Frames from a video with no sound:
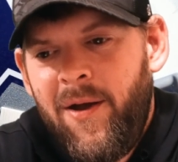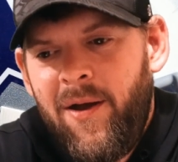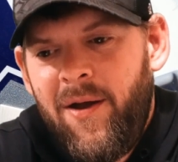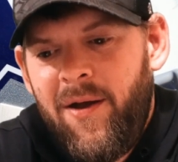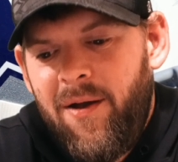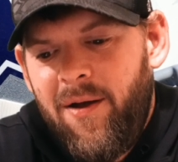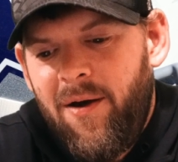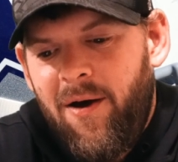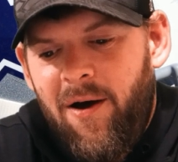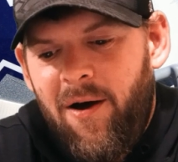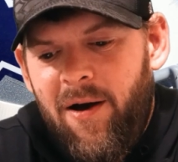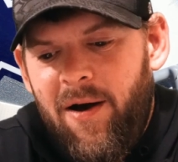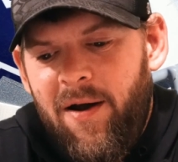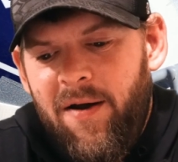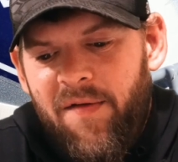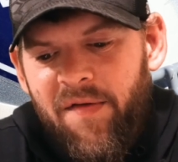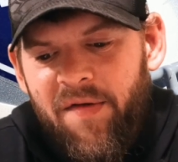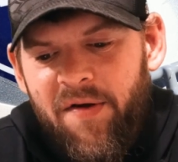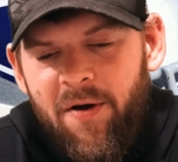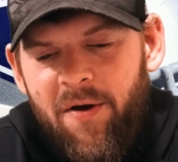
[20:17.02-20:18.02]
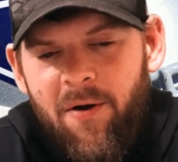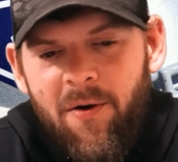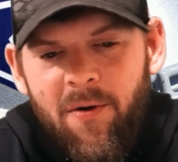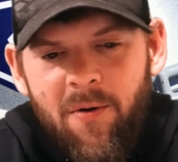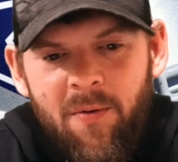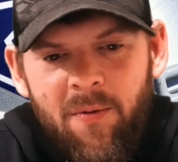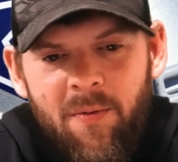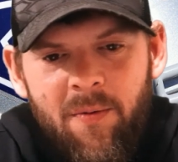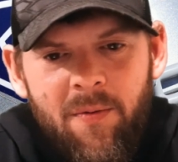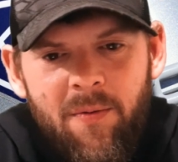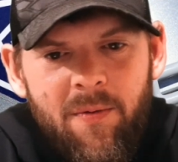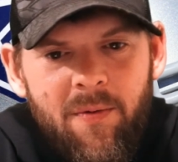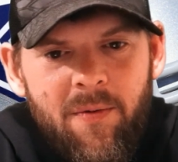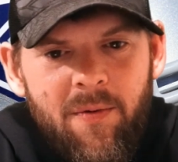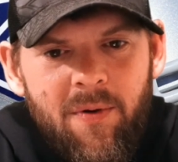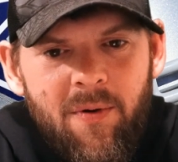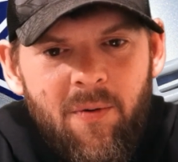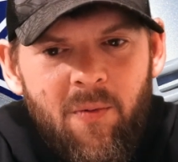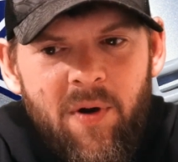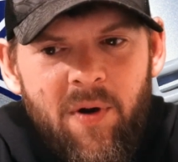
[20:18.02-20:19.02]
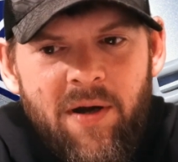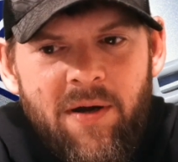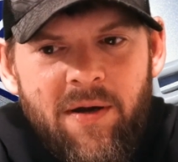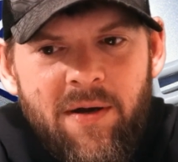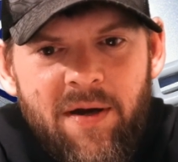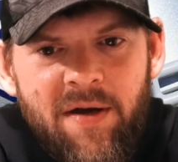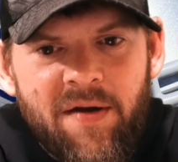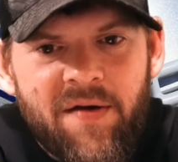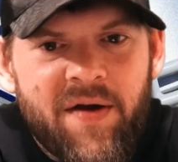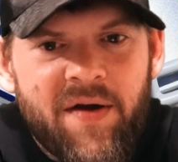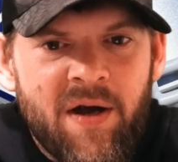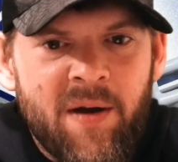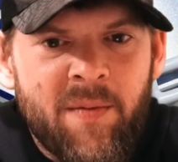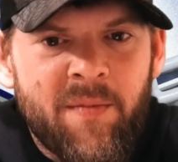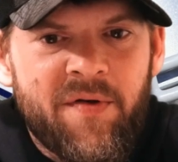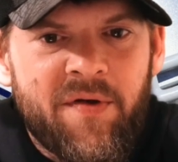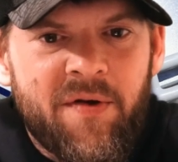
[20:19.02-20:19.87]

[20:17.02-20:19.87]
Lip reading: Alright, so when it comes